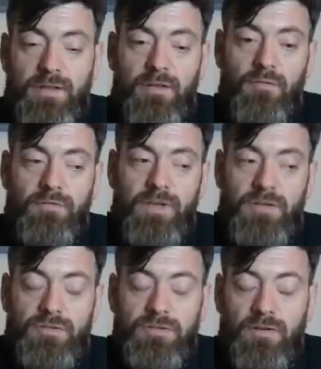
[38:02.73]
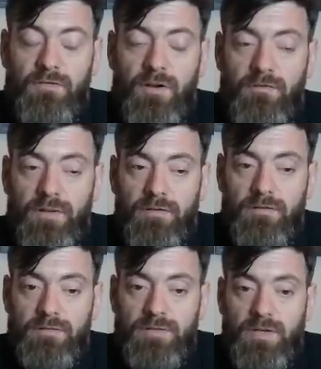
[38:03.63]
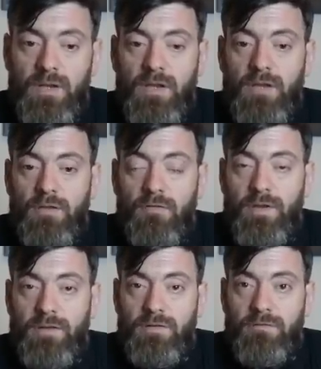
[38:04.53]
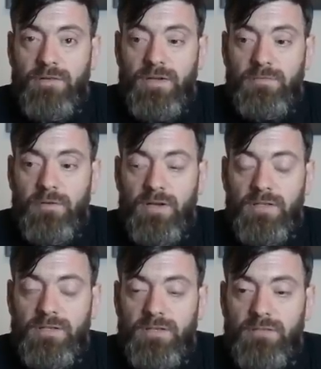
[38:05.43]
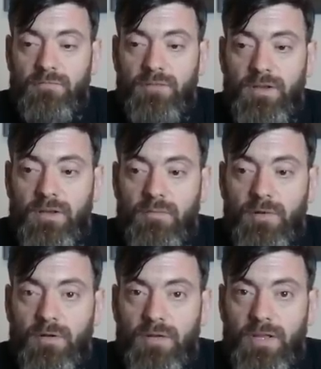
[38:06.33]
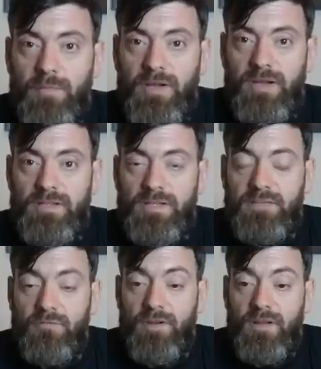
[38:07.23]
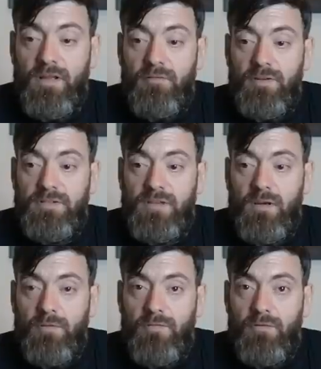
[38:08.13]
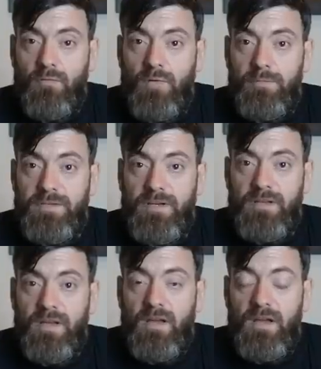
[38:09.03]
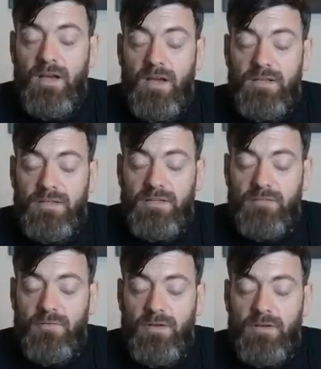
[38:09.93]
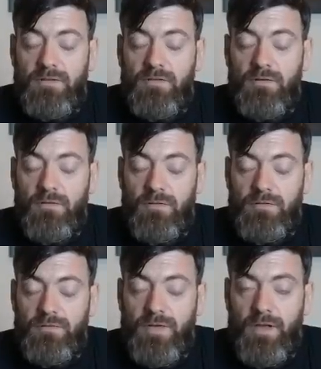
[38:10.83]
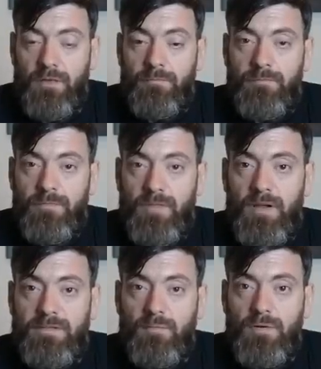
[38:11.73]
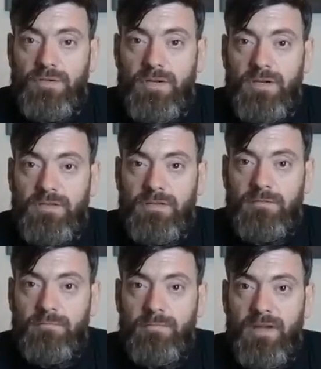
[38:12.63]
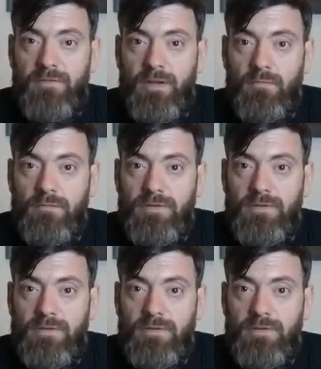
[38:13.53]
you'll get notifications of our videos. You'll find us on Facebook, Antiques Arena. We're on eBay, Antiques Arena Clearance, and we have our own website, antiquesarena.co.uk. Thanks for watching, guys. Bye for now.